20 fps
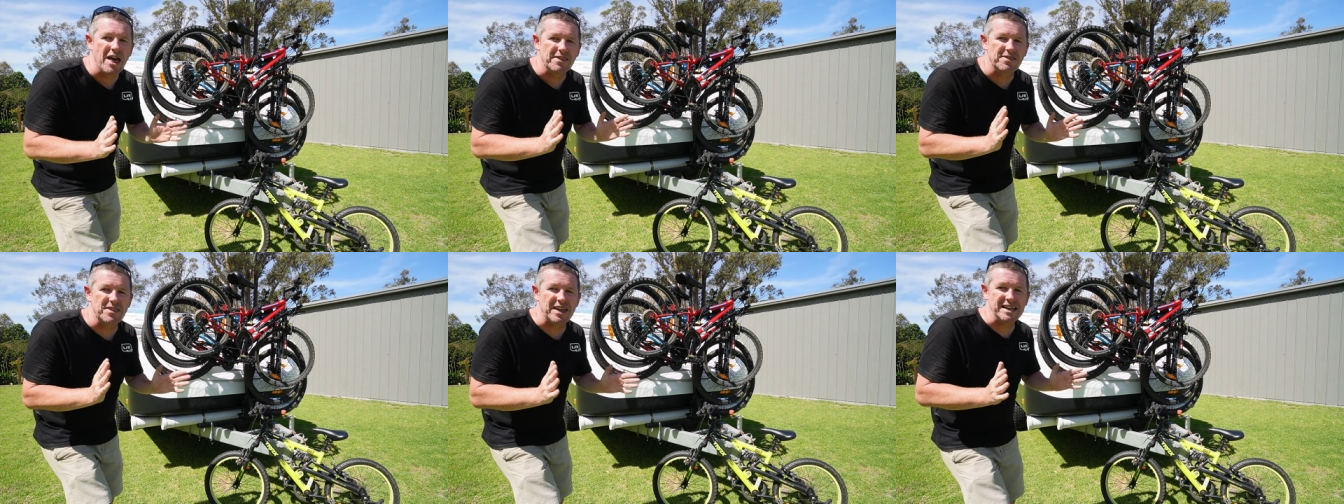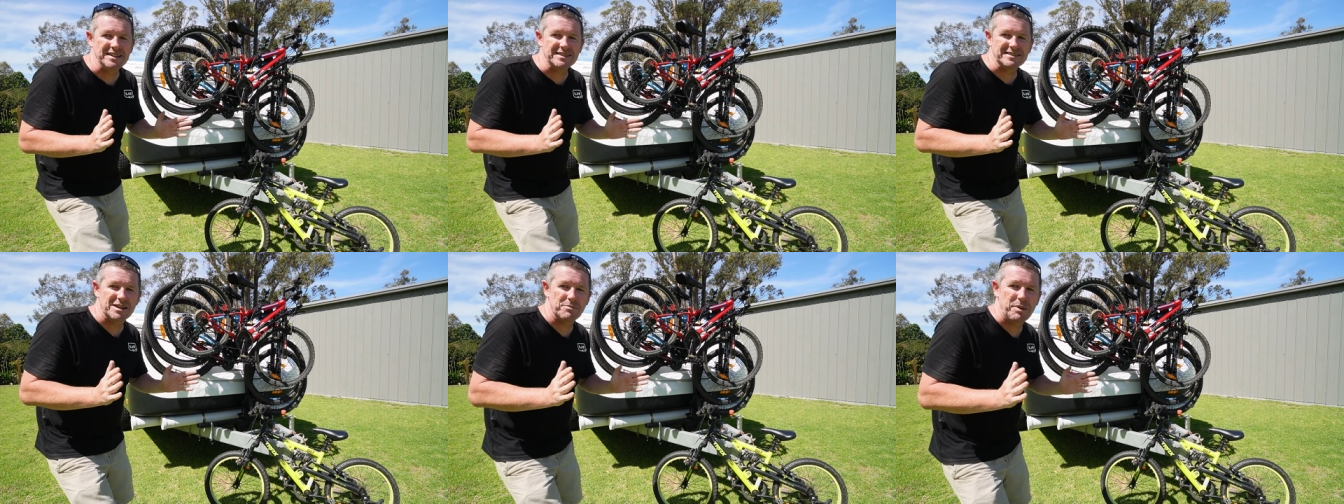
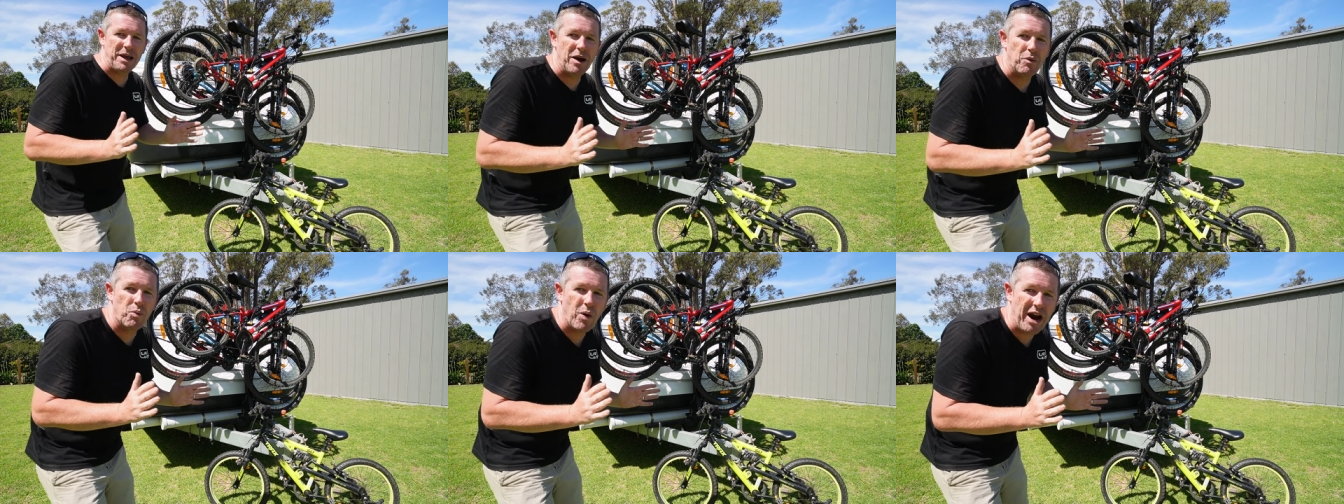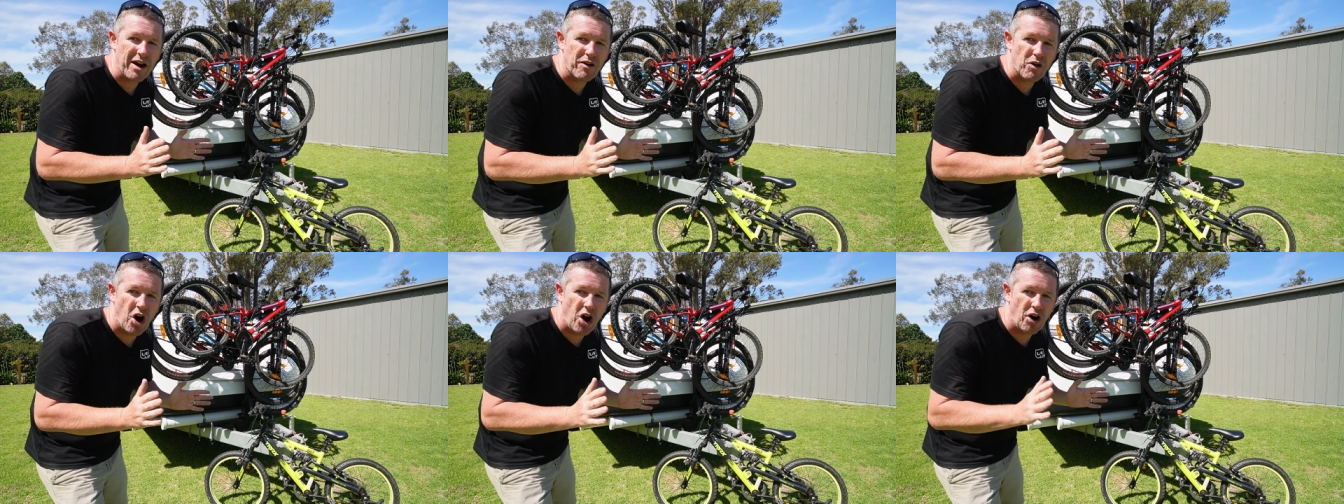things to be
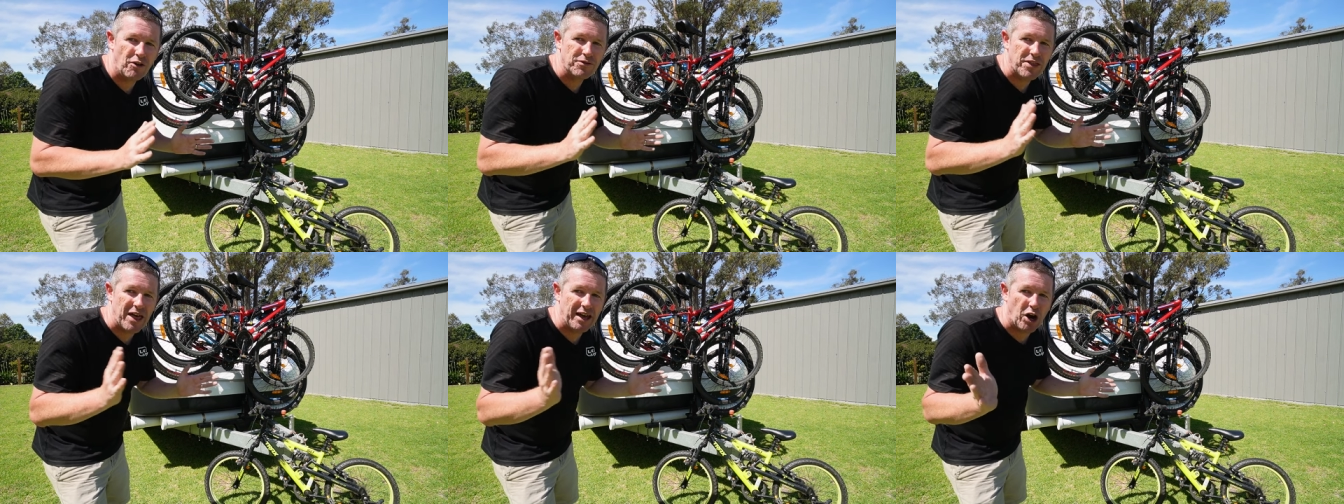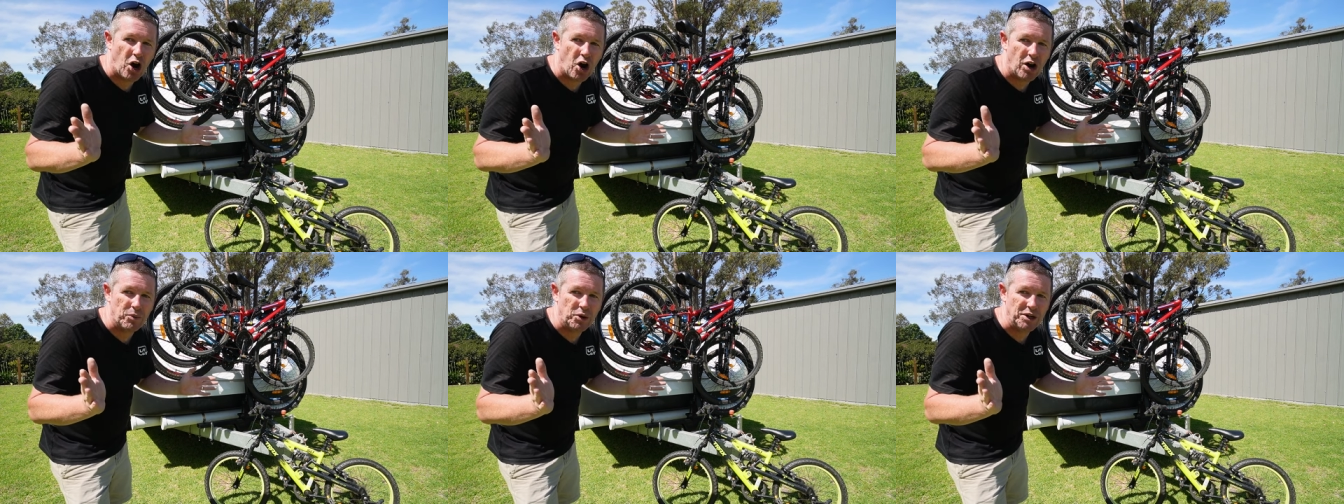aware of that
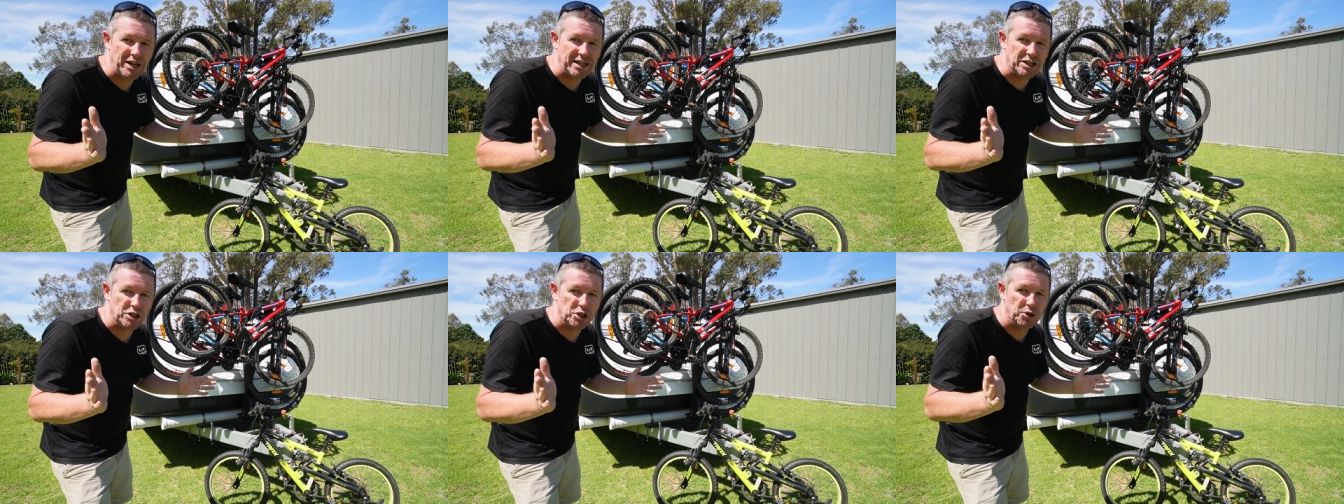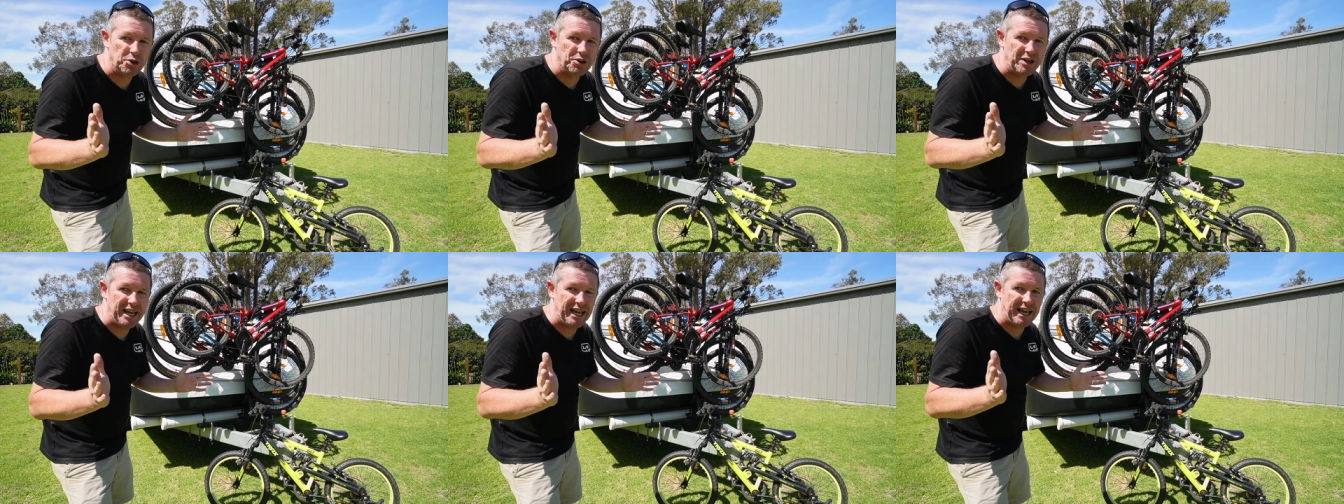I would
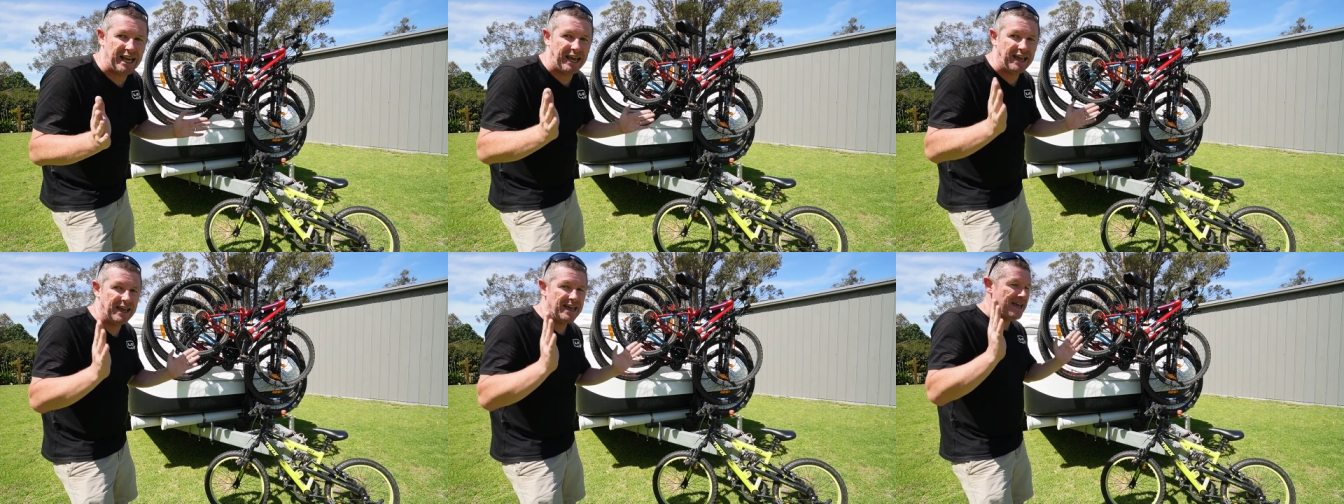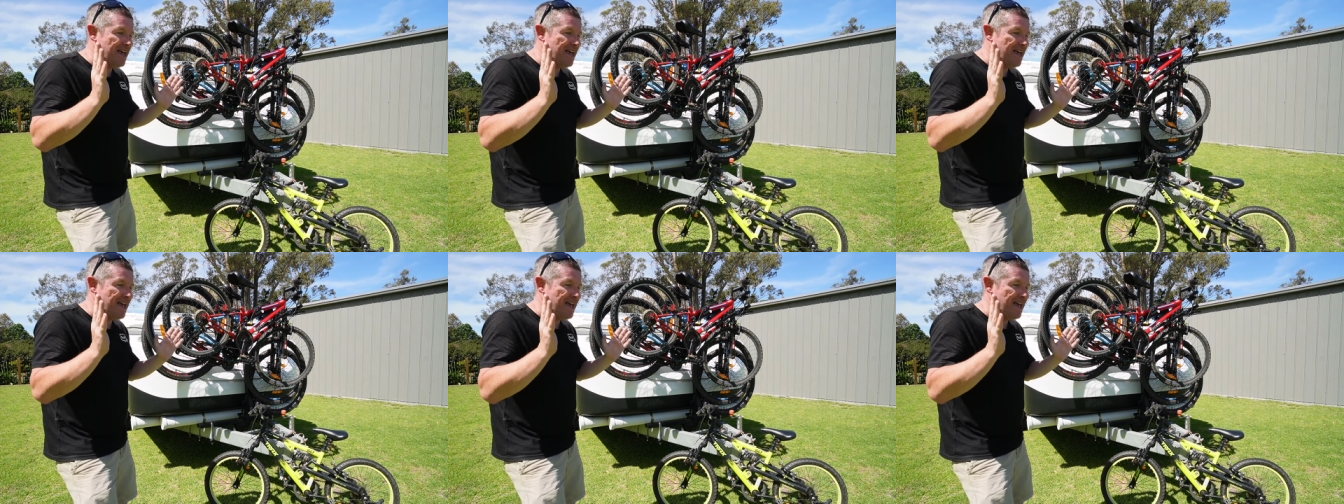include here.